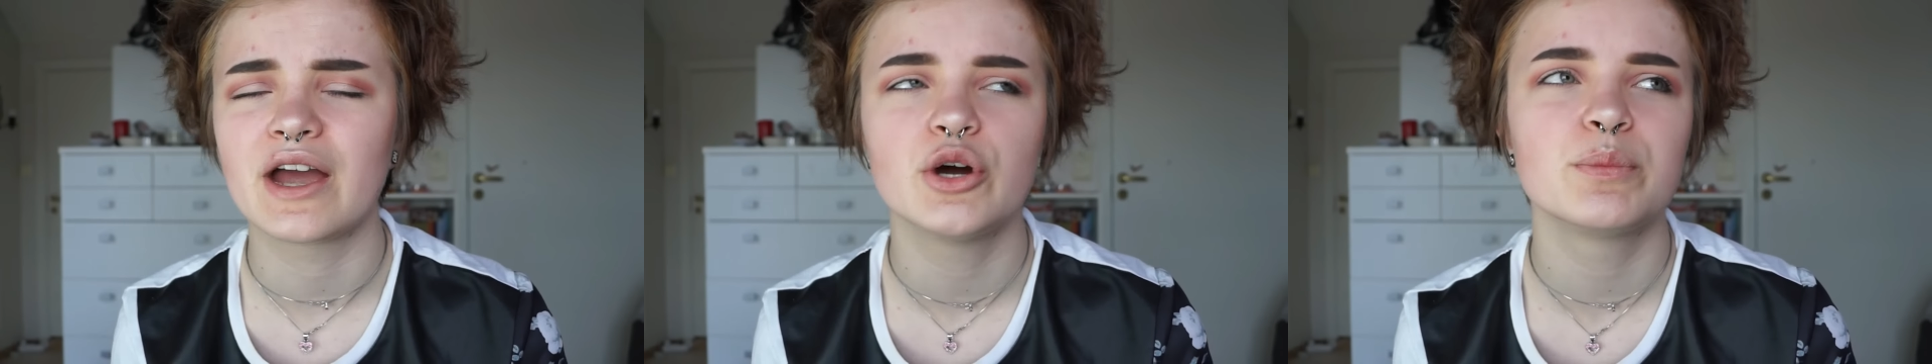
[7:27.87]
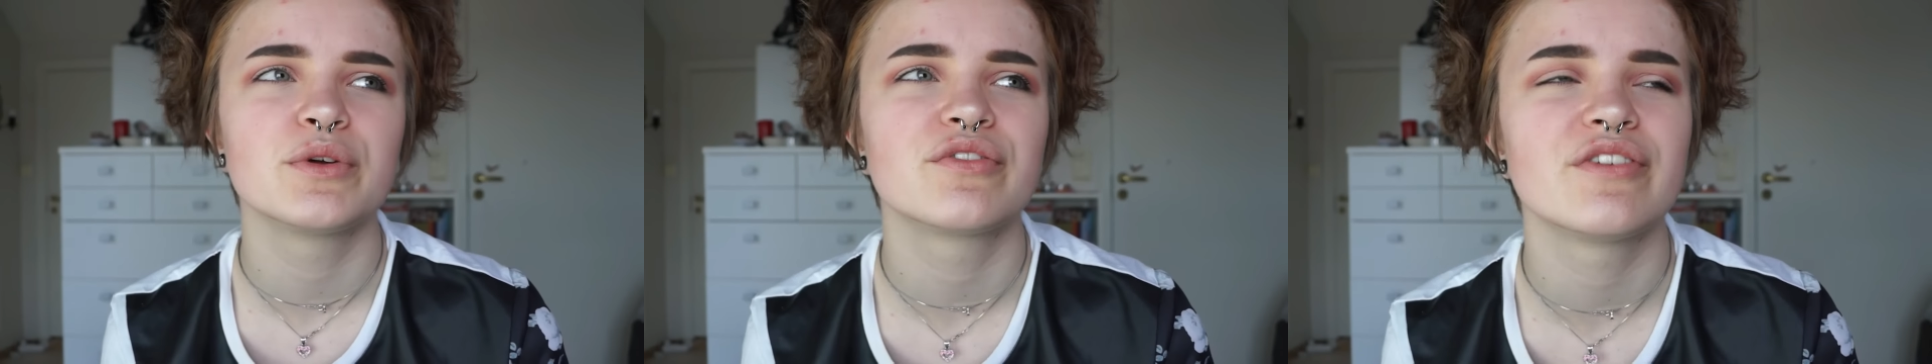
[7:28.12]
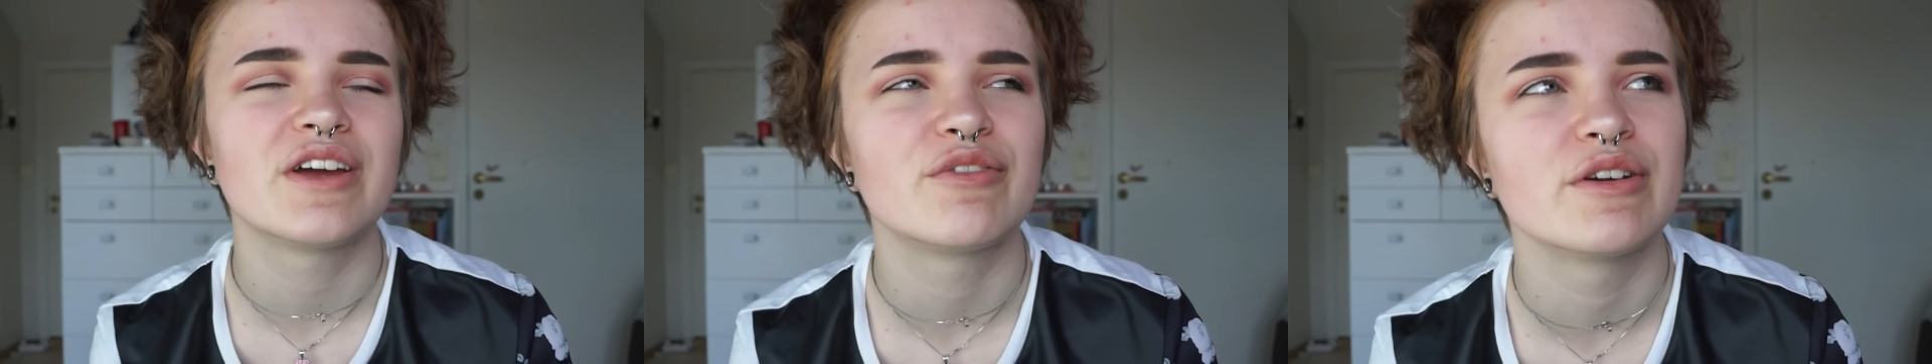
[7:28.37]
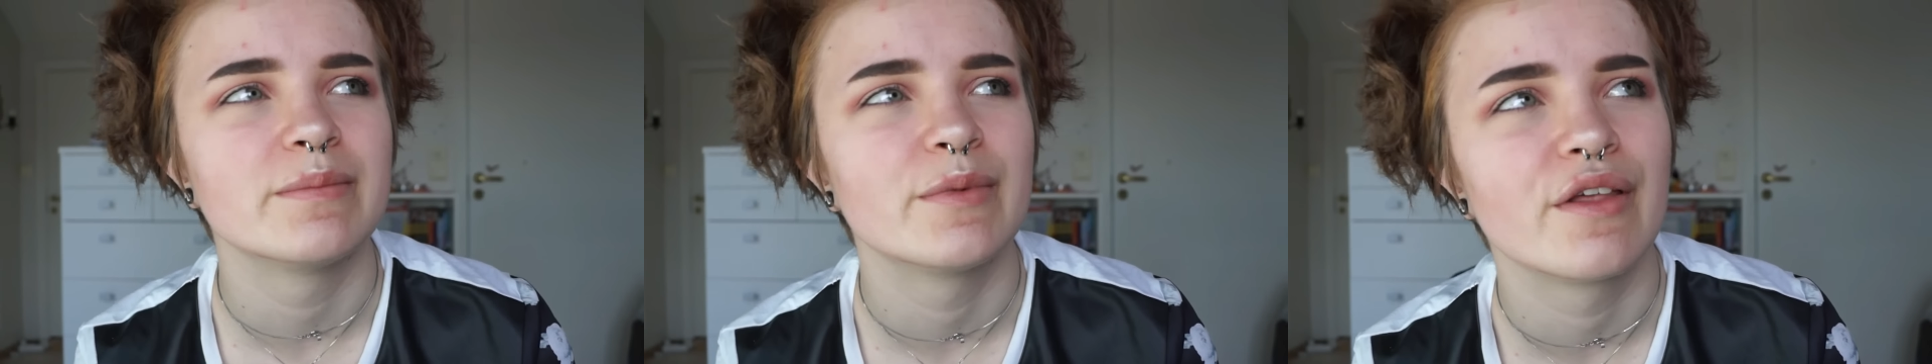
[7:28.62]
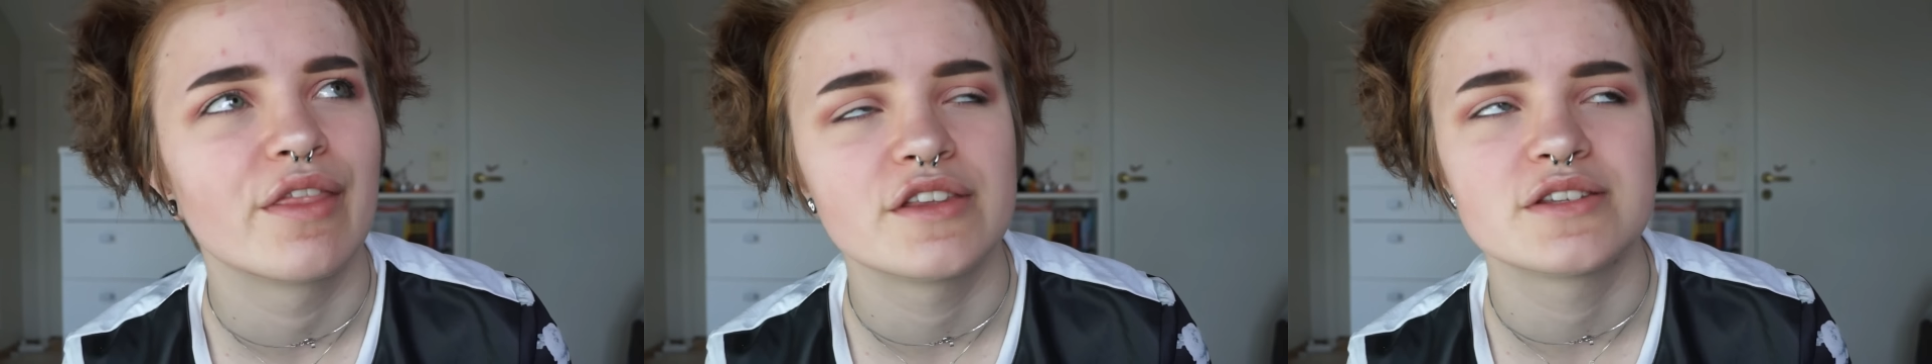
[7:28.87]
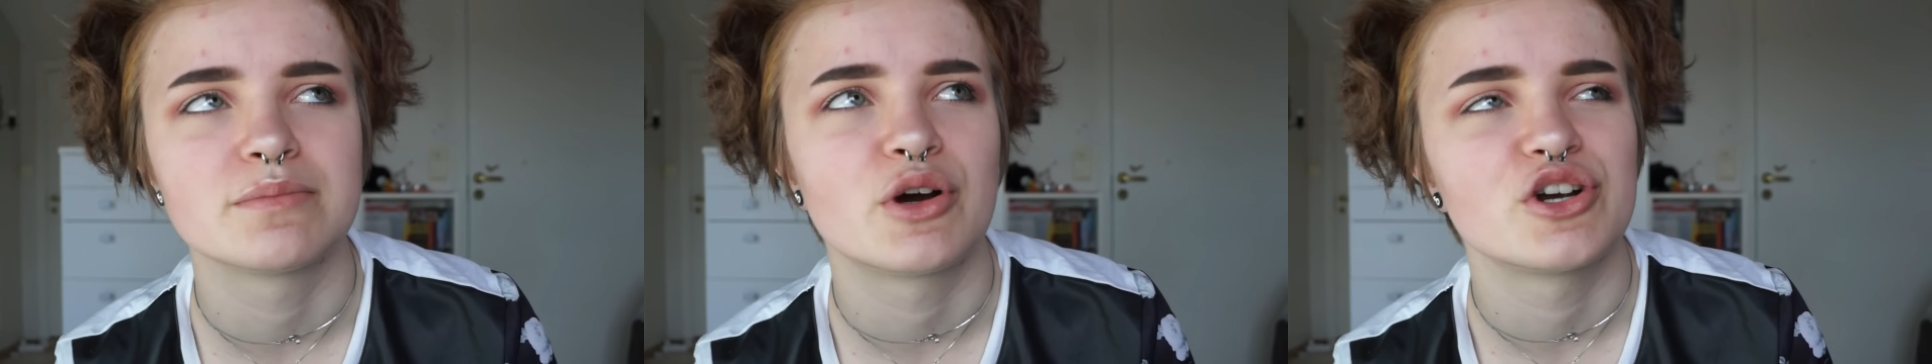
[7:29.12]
I hope your favorite month is